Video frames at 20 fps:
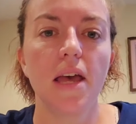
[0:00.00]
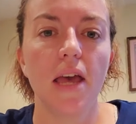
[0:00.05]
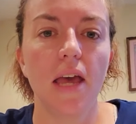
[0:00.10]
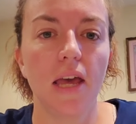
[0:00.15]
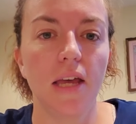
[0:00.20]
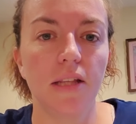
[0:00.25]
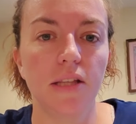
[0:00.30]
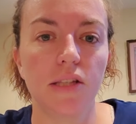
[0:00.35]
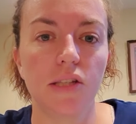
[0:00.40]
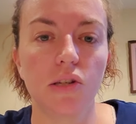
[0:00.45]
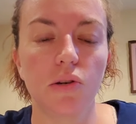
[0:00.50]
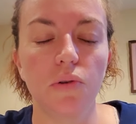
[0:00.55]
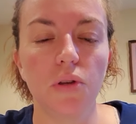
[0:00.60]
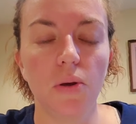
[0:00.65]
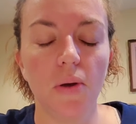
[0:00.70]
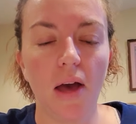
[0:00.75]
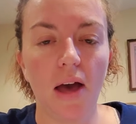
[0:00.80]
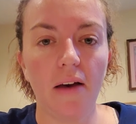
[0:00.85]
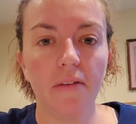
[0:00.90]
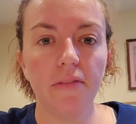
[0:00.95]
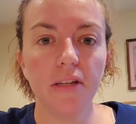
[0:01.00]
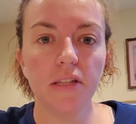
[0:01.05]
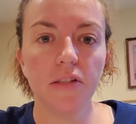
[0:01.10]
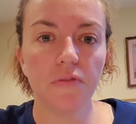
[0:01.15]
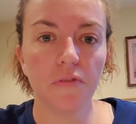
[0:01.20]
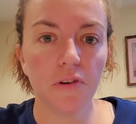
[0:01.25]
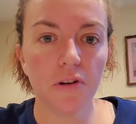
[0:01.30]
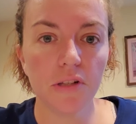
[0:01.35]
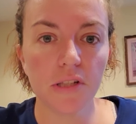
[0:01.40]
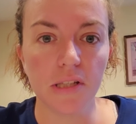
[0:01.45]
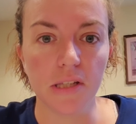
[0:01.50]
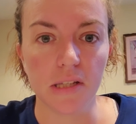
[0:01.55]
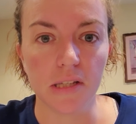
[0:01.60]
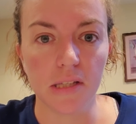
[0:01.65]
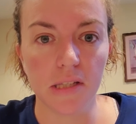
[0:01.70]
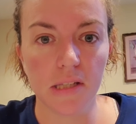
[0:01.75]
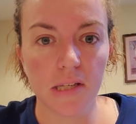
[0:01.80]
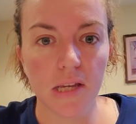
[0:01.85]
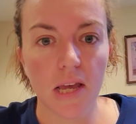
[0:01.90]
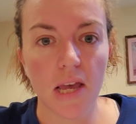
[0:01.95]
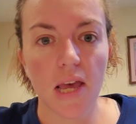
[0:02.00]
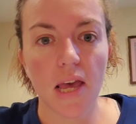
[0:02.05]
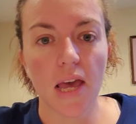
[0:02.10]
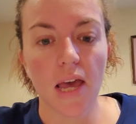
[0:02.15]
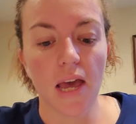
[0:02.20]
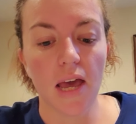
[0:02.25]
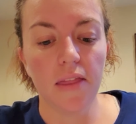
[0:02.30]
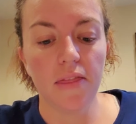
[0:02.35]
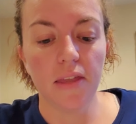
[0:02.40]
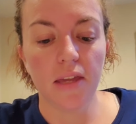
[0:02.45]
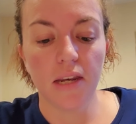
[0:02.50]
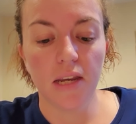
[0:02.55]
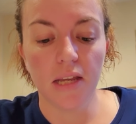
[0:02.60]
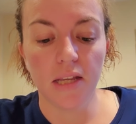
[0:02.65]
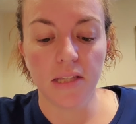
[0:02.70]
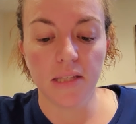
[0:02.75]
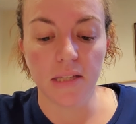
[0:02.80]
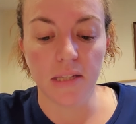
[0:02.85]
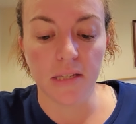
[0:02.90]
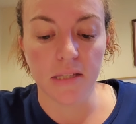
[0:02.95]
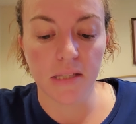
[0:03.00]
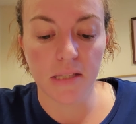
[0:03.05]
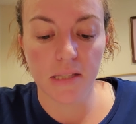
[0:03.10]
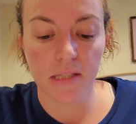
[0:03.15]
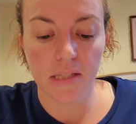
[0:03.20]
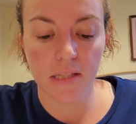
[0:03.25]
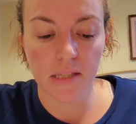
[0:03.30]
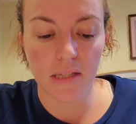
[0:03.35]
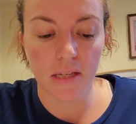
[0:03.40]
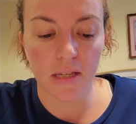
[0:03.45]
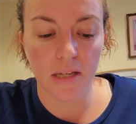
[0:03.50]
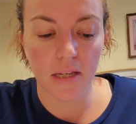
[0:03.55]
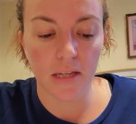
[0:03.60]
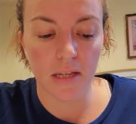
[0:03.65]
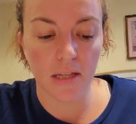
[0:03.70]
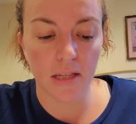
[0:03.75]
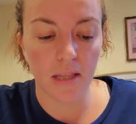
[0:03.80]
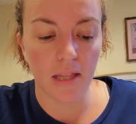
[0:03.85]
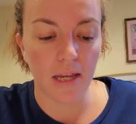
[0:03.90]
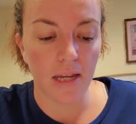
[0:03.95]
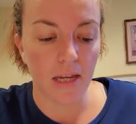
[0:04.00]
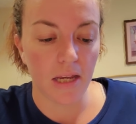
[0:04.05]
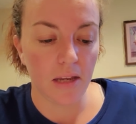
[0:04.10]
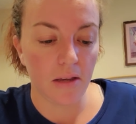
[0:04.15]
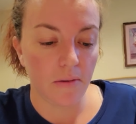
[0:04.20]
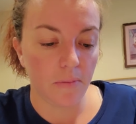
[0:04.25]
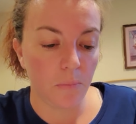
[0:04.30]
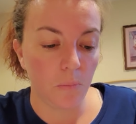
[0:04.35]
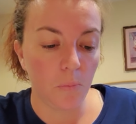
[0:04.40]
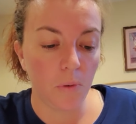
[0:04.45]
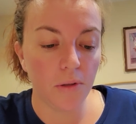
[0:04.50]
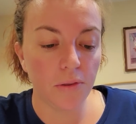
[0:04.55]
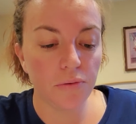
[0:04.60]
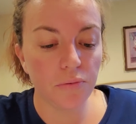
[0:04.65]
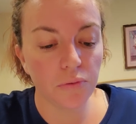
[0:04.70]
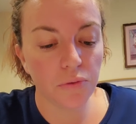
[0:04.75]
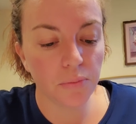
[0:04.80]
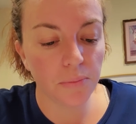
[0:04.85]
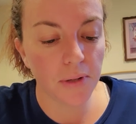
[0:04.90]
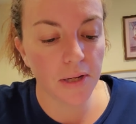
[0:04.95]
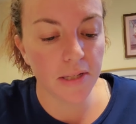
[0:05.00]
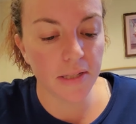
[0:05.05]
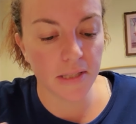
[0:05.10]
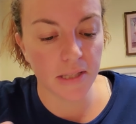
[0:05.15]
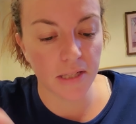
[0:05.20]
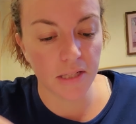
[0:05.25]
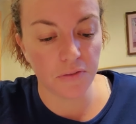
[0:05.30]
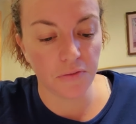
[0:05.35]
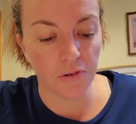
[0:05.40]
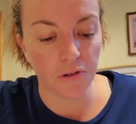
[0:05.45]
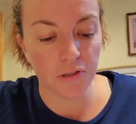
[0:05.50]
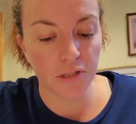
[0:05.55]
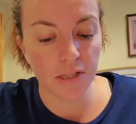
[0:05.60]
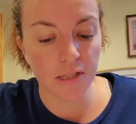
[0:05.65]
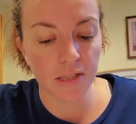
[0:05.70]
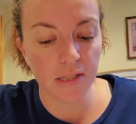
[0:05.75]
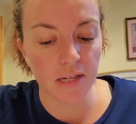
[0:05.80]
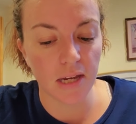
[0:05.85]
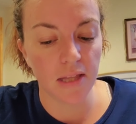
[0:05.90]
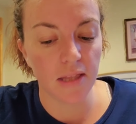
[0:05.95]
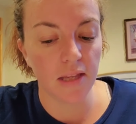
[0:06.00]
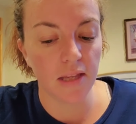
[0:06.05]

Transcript: And so you have these verses, and then it's like 1 through 3 is these verses, and